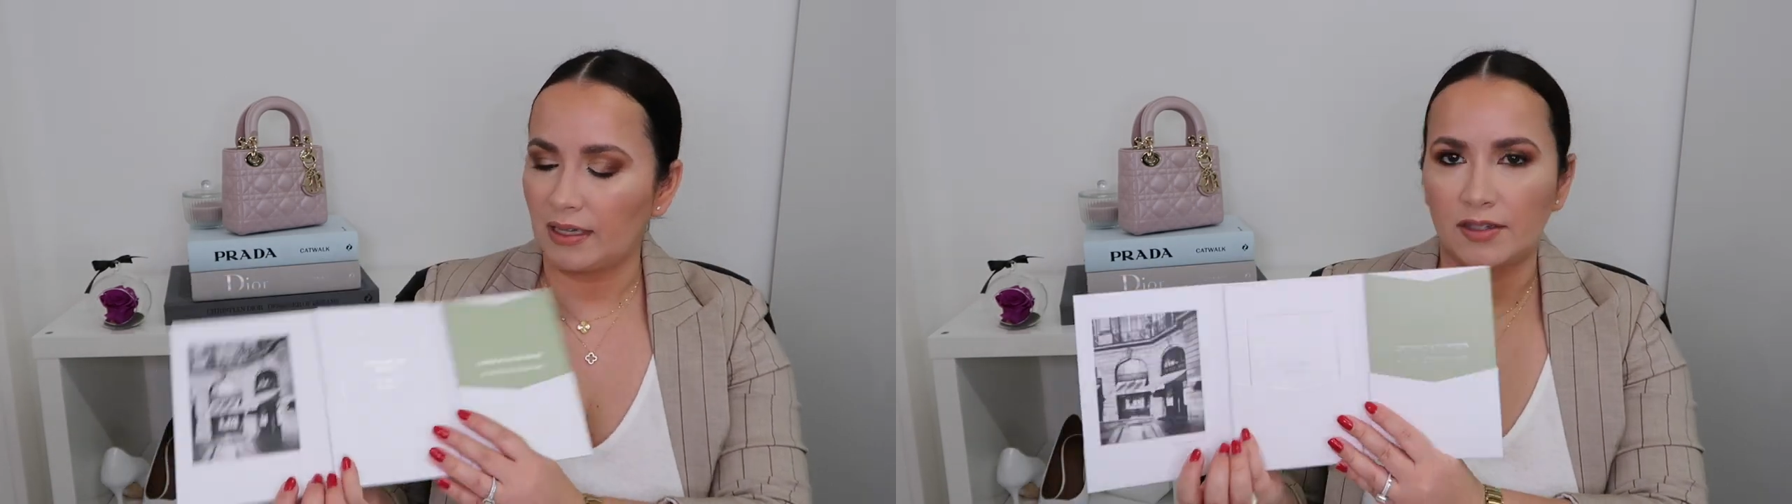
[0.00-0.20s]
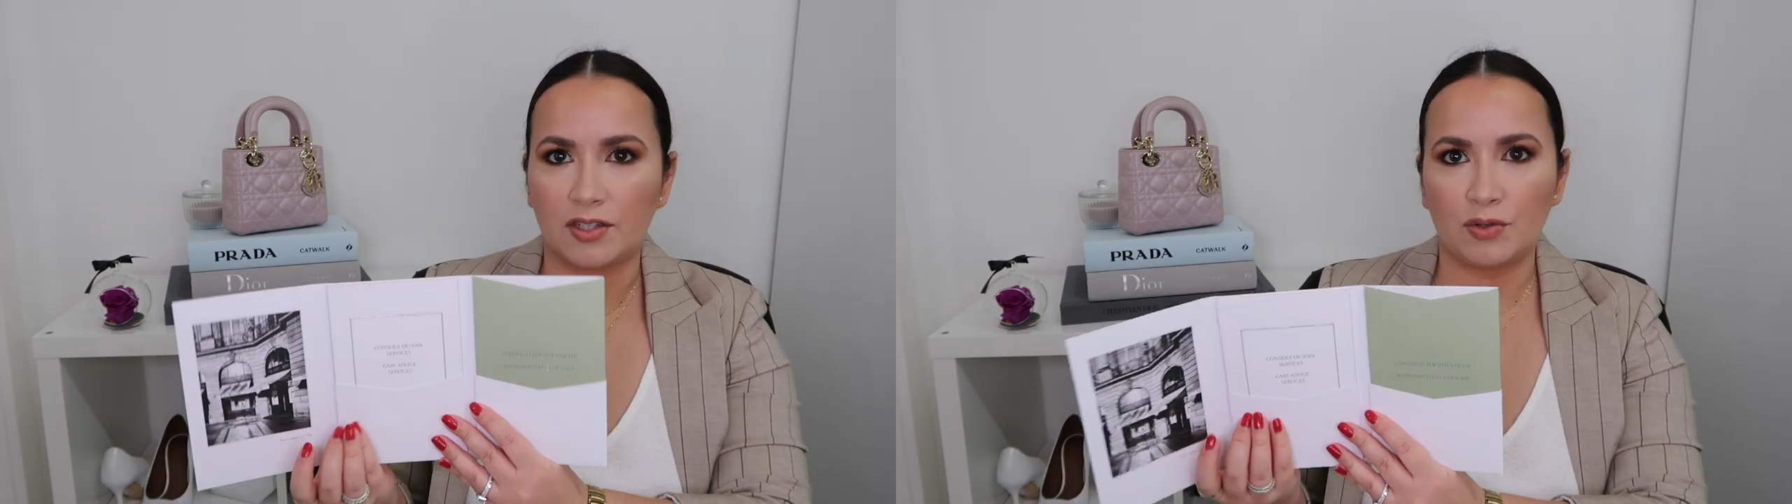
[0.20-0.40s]

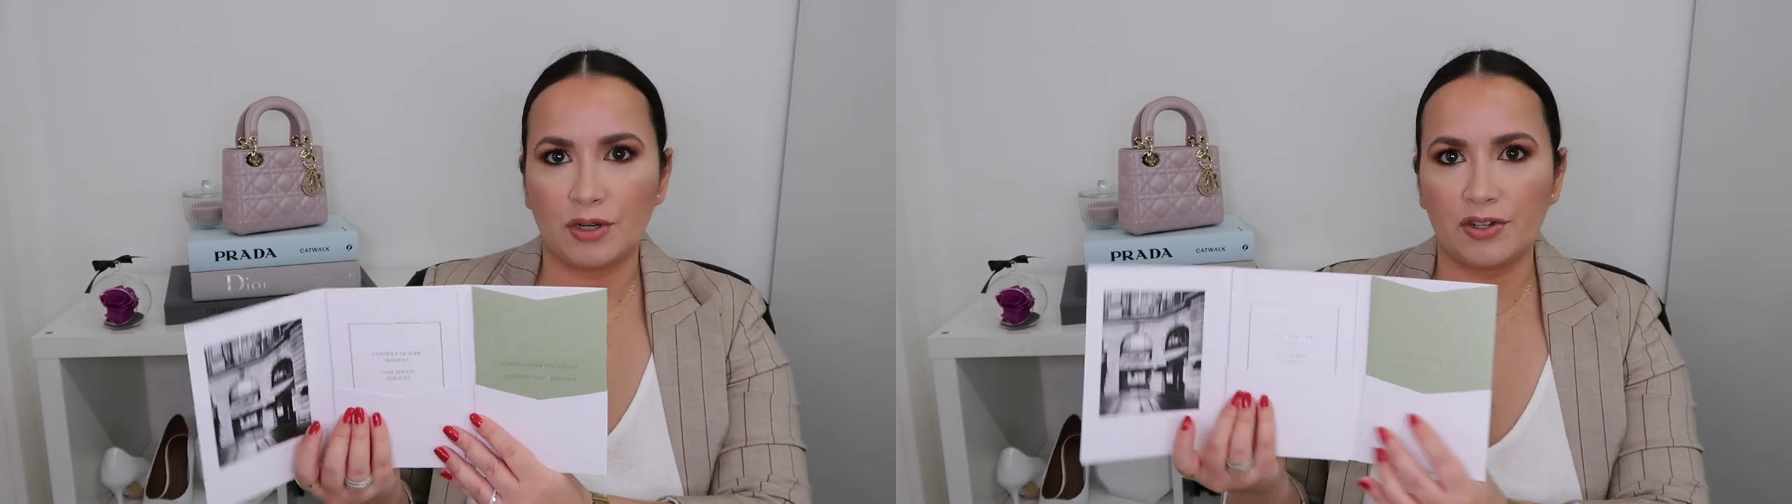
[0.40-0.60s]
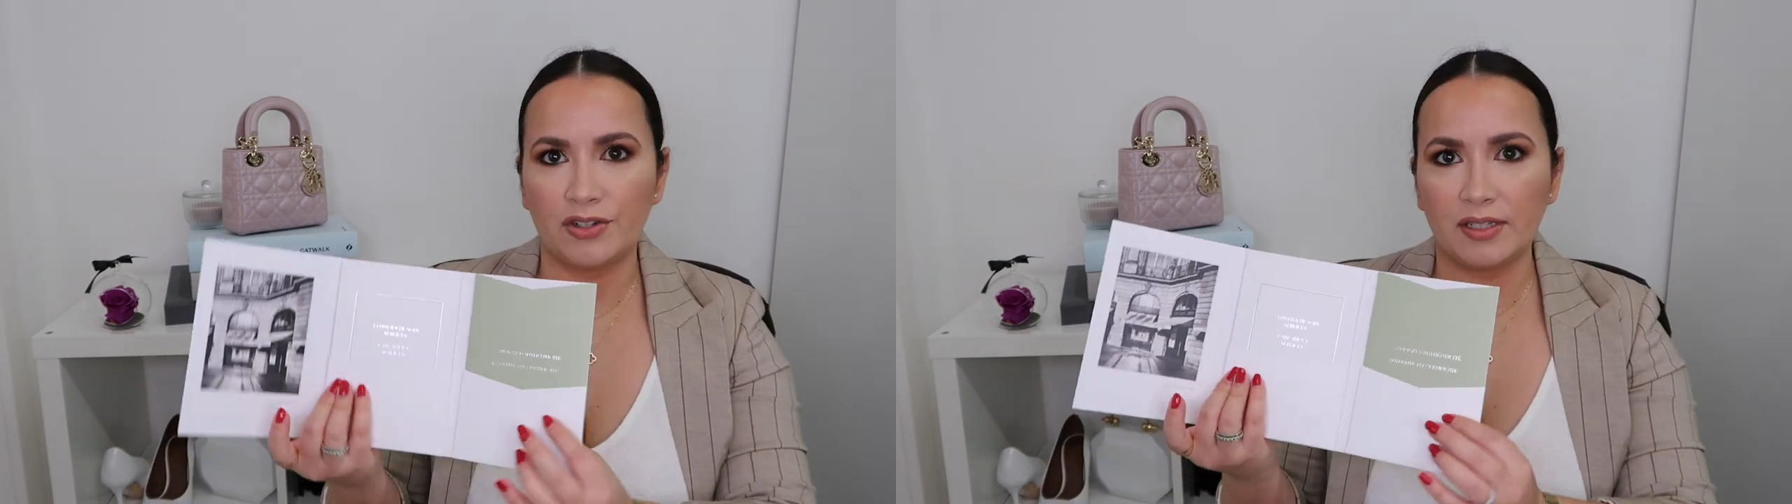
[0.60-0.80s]

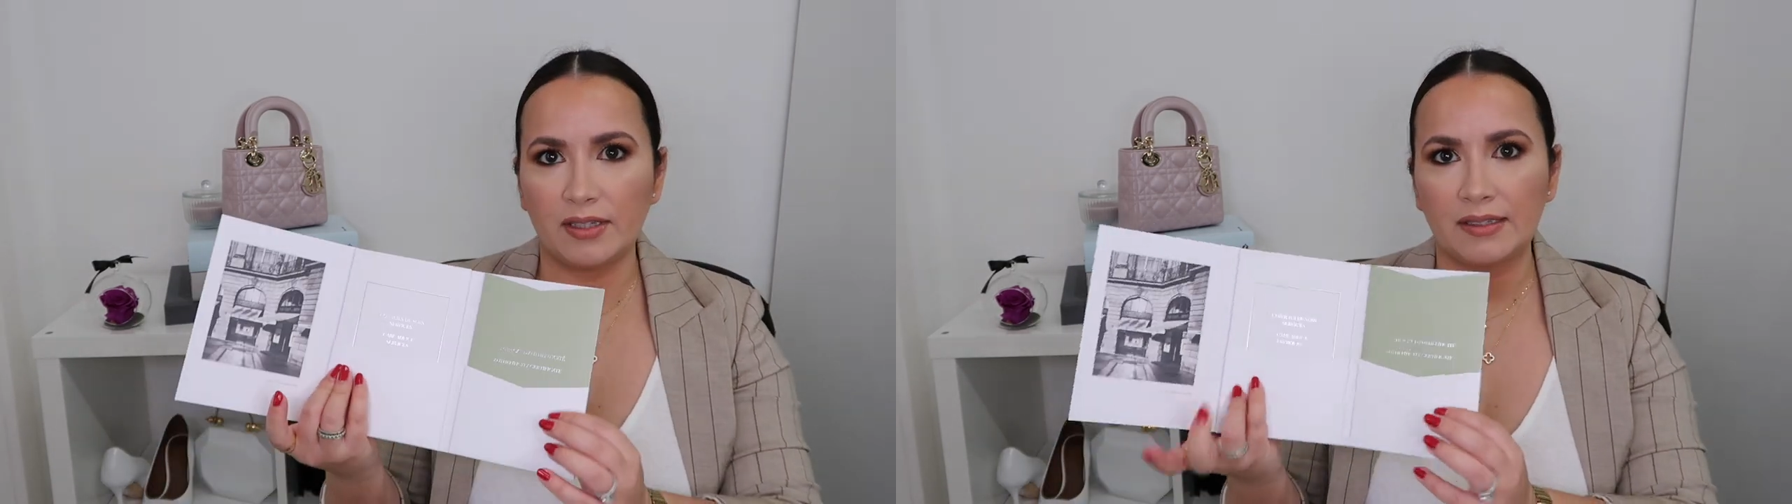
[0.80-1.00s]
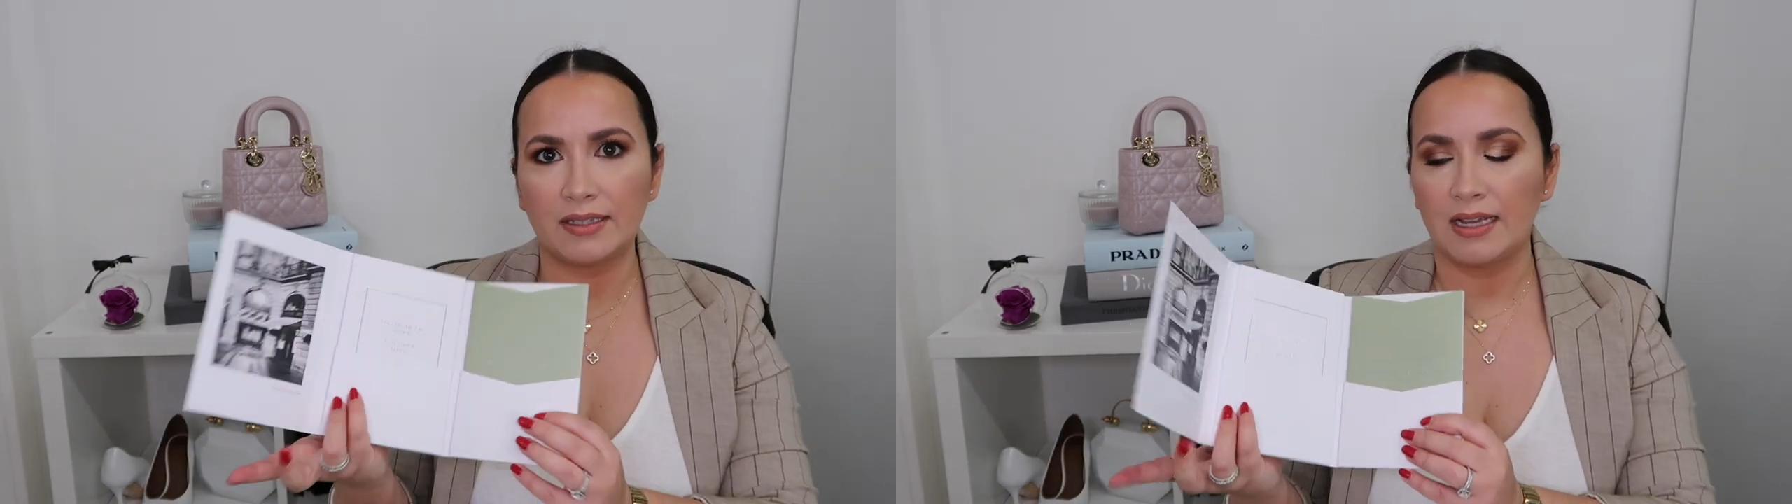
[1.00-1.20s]

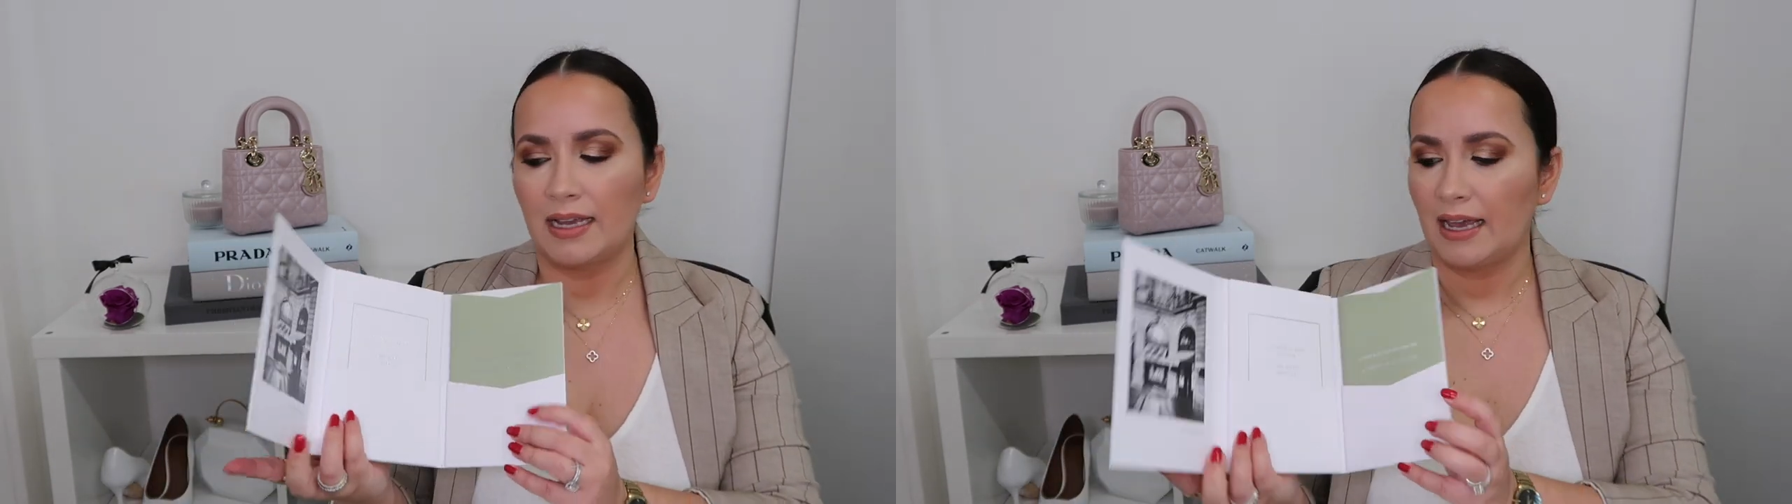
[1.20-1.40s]
instructions,